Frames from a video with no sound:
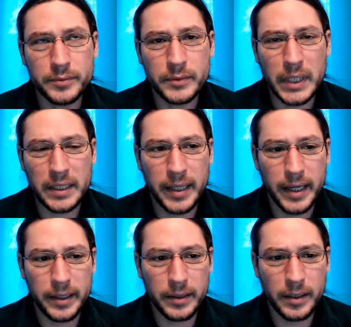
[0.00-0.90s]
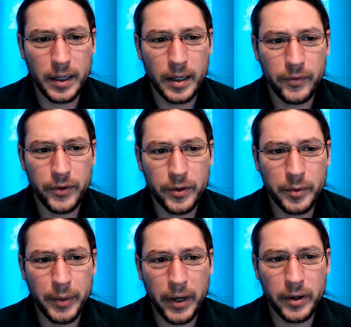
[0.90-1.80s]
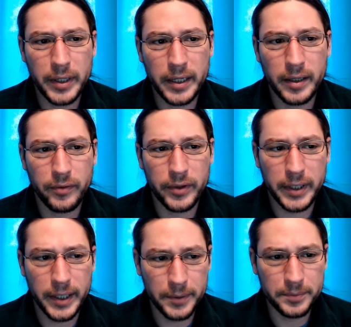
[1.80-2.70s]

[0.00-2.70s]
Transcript: like that, if you're the parent getting it for the kid,